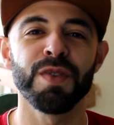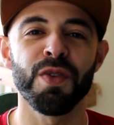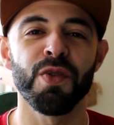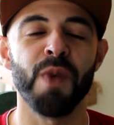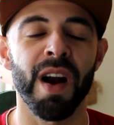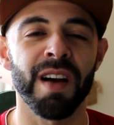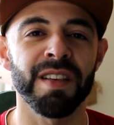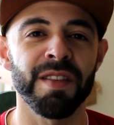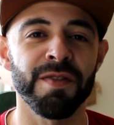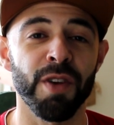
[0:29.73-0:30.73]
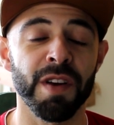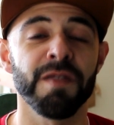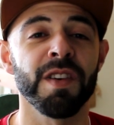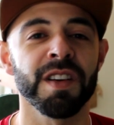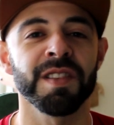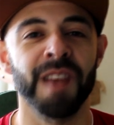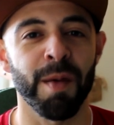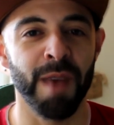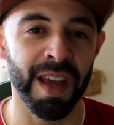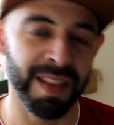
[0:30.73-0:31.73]
of you who are the, for the first
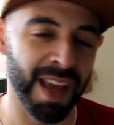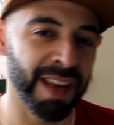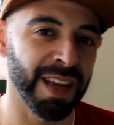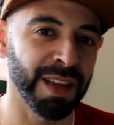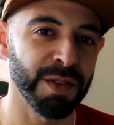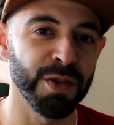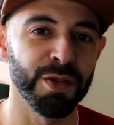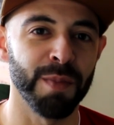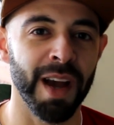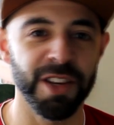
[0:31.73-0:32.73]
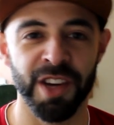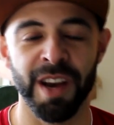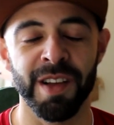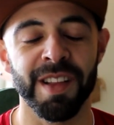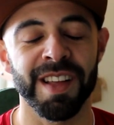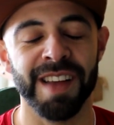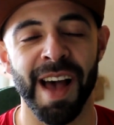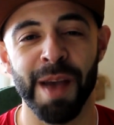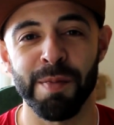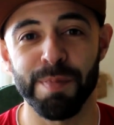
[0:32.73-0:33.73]
time attending to my channel, uh,
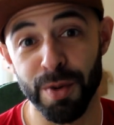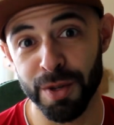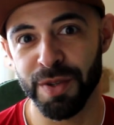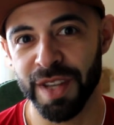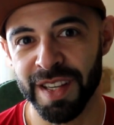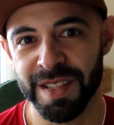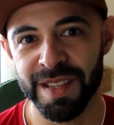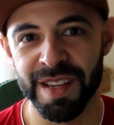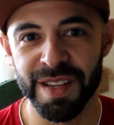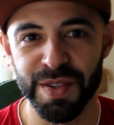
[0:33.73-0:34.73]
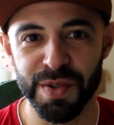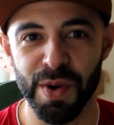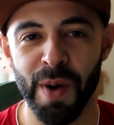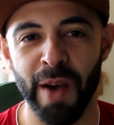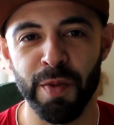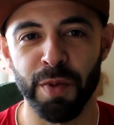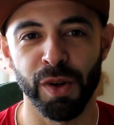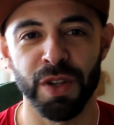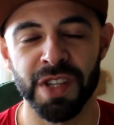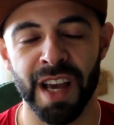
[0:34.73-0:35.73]
I'm Portuguese, so I
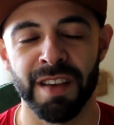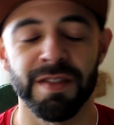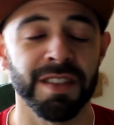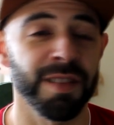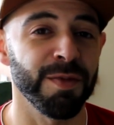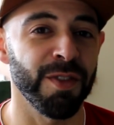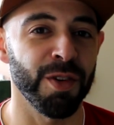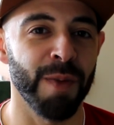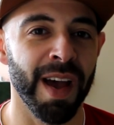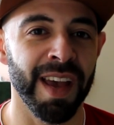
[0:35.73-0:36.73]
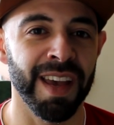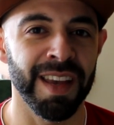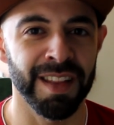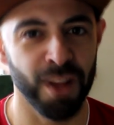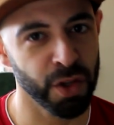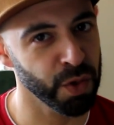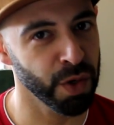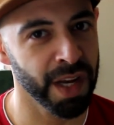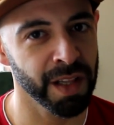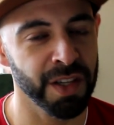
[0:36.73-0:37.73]
apologize for my not so
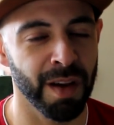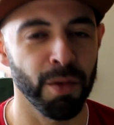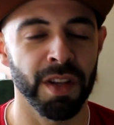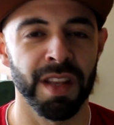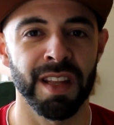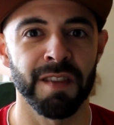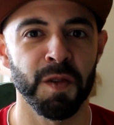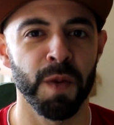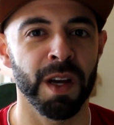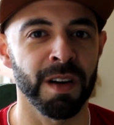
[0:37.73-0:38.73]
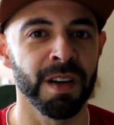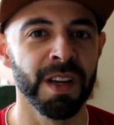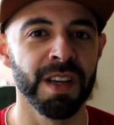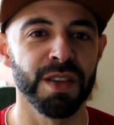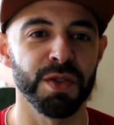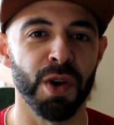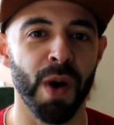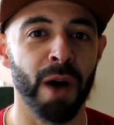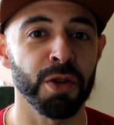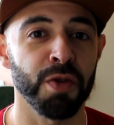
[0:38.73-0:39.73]
good English. I'm not a native speaker,
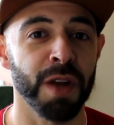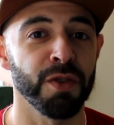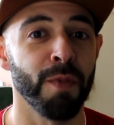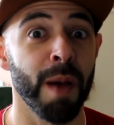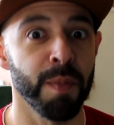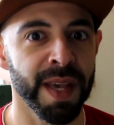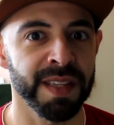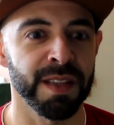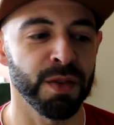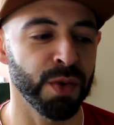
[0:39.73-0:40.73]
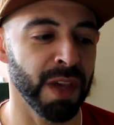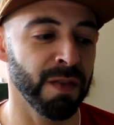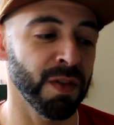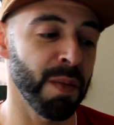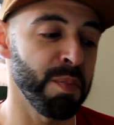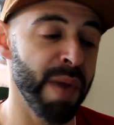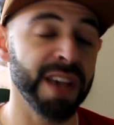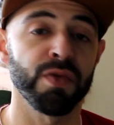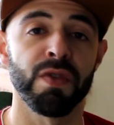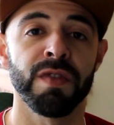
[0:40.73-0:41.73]
so I'll try to do my best to give you the
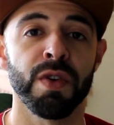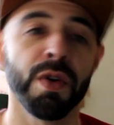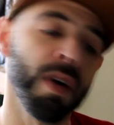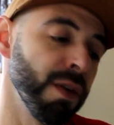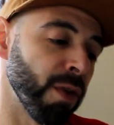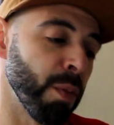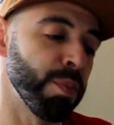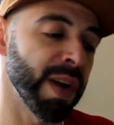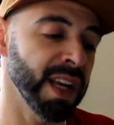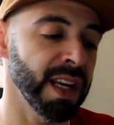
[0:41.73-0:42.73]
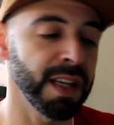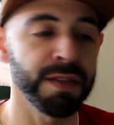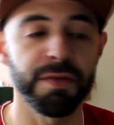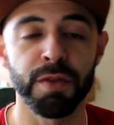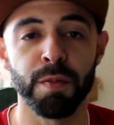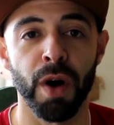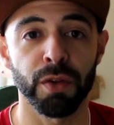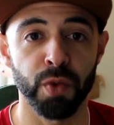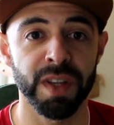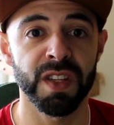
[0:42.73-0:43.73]
best review from Panini's
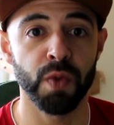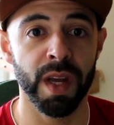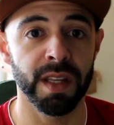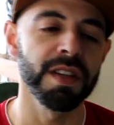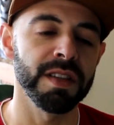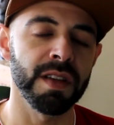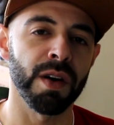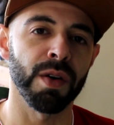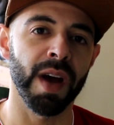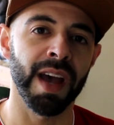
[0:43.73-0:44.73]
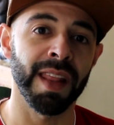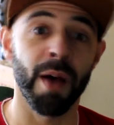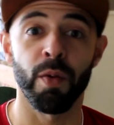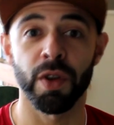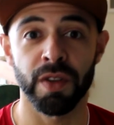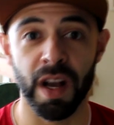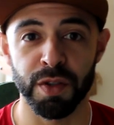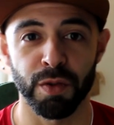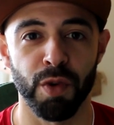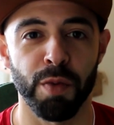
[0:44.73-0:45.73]
Football twenty twenty. So, and I want
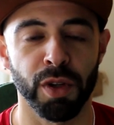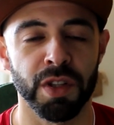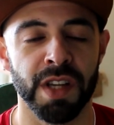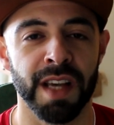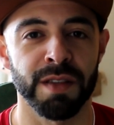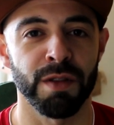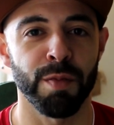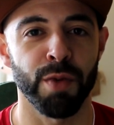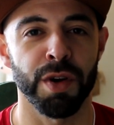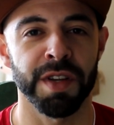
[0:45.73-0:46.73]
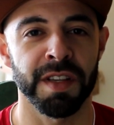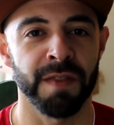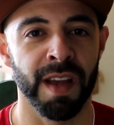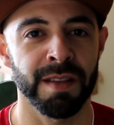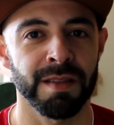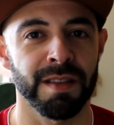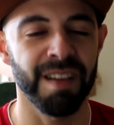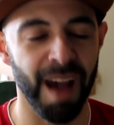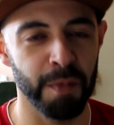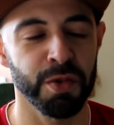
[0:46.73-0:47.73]
also to apologize to the Portuguese fans.
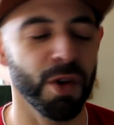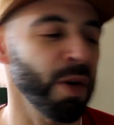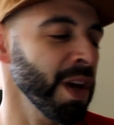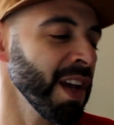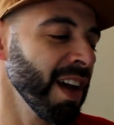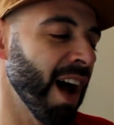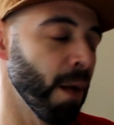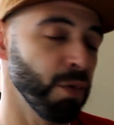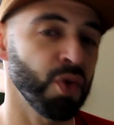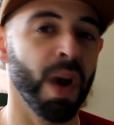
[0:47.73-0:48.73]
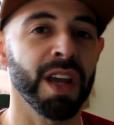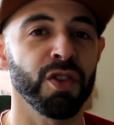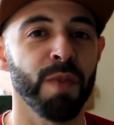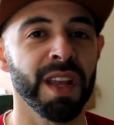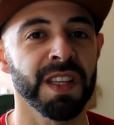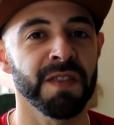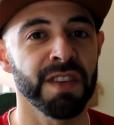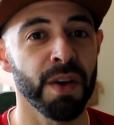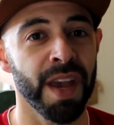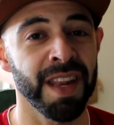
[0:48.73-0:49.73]
I'm sorry, I'm trying to make this
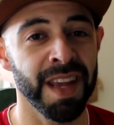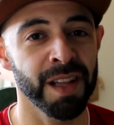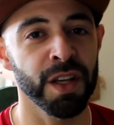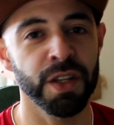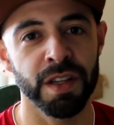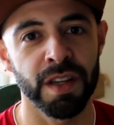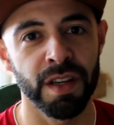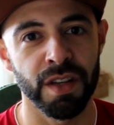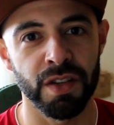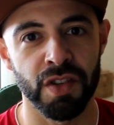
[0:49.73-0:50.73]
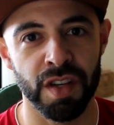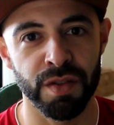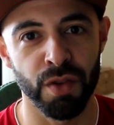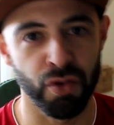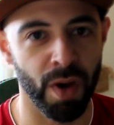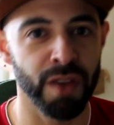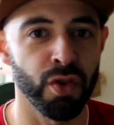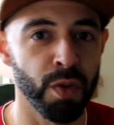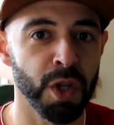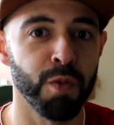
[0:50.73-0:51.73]
video in English just to try
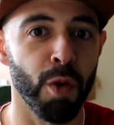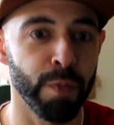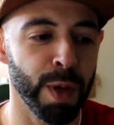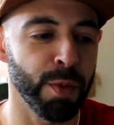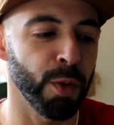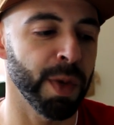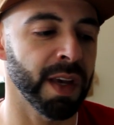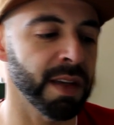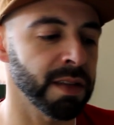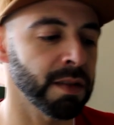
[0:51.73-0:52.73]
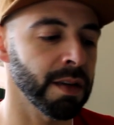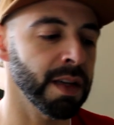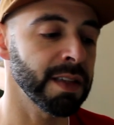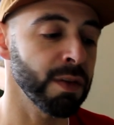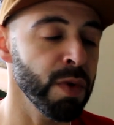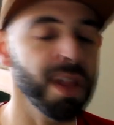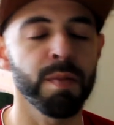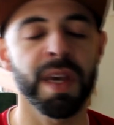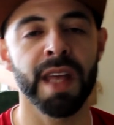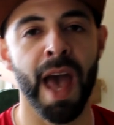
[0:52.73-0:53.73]
to reach more people, because uh, it's a really
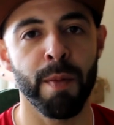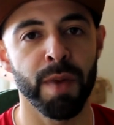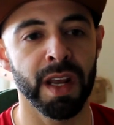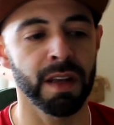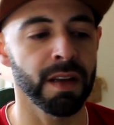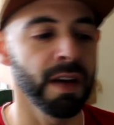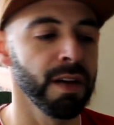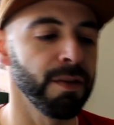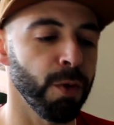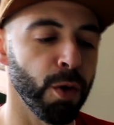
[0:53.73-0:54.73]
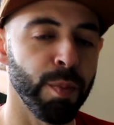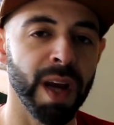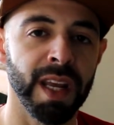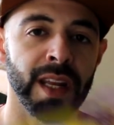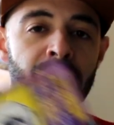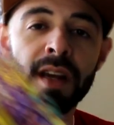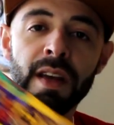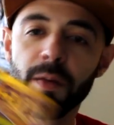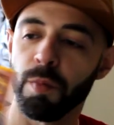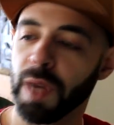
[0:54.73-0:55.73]
big happening for Panini,
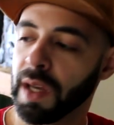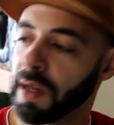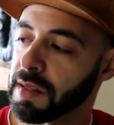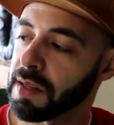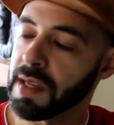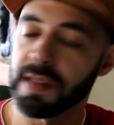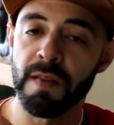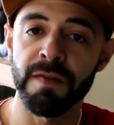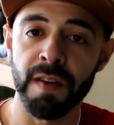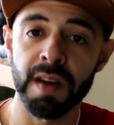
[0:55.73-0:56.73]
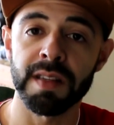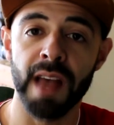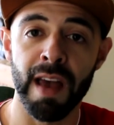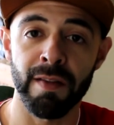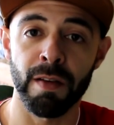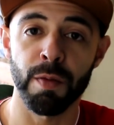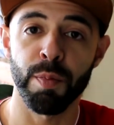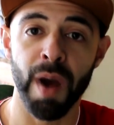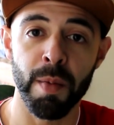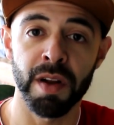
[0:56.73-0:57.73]
because it's the first ever
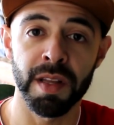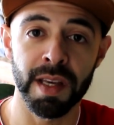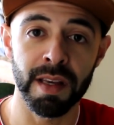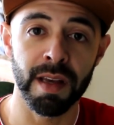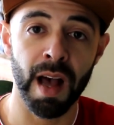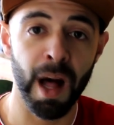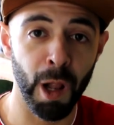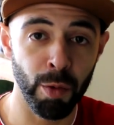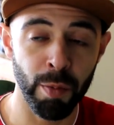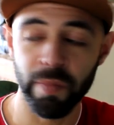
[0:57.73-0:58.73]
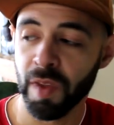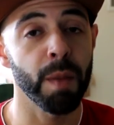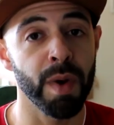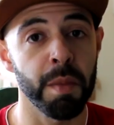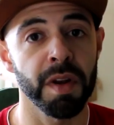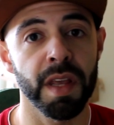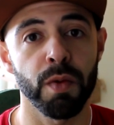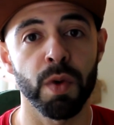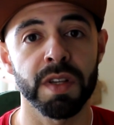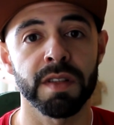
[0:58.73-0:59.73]
Premier League album. Premier League
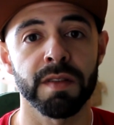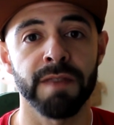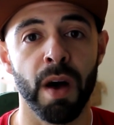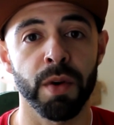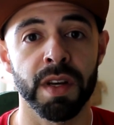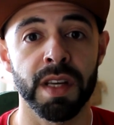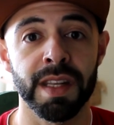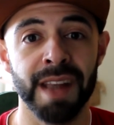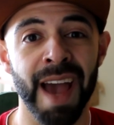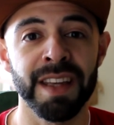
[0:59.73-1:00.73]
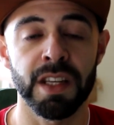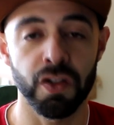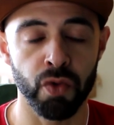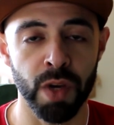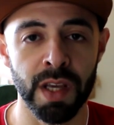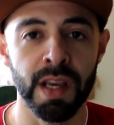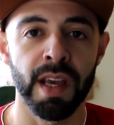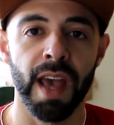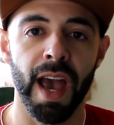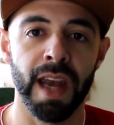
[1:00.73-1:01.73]
was founded in ninety-three,
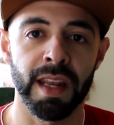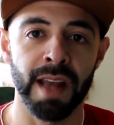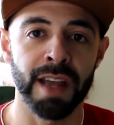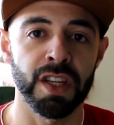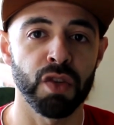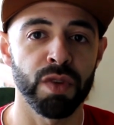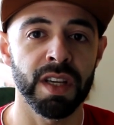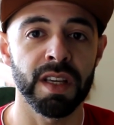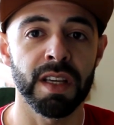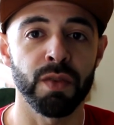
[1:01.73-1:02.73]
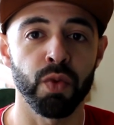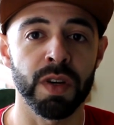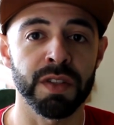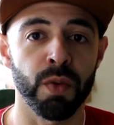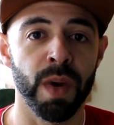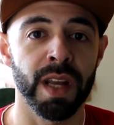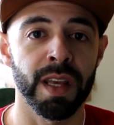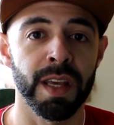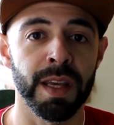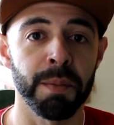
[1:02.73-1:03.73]
and in ninety-three it was
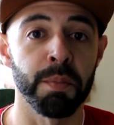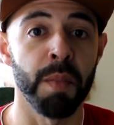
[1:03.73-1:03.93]
already